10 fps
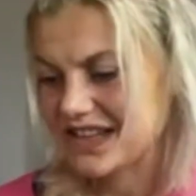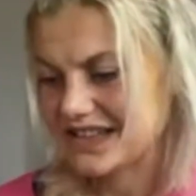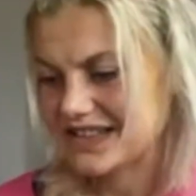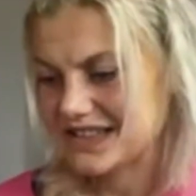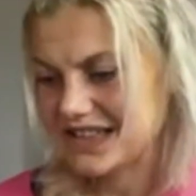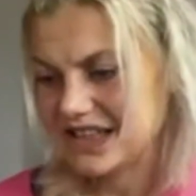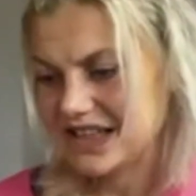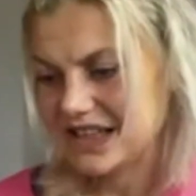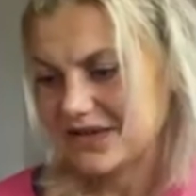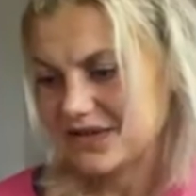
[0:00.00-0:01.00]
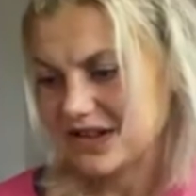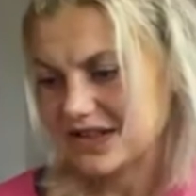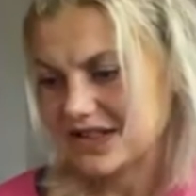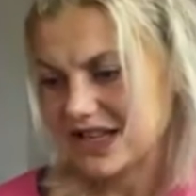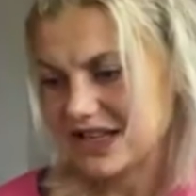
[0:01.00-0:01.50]
Let's see if
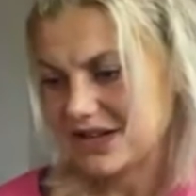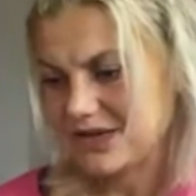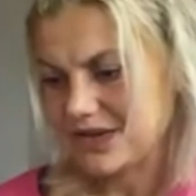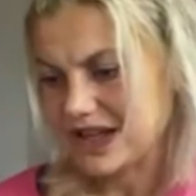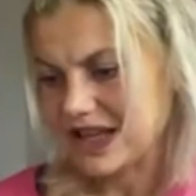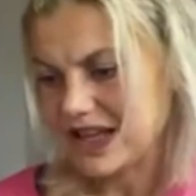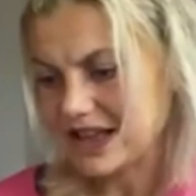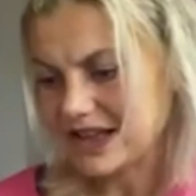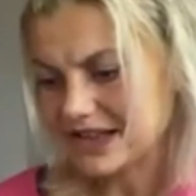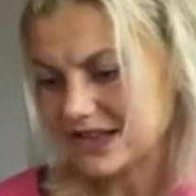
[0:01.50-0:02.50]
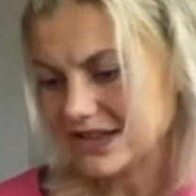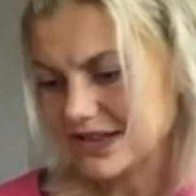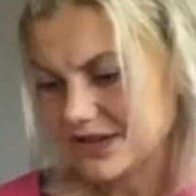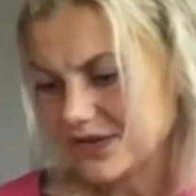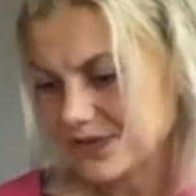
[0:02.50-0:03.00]
there's anything else.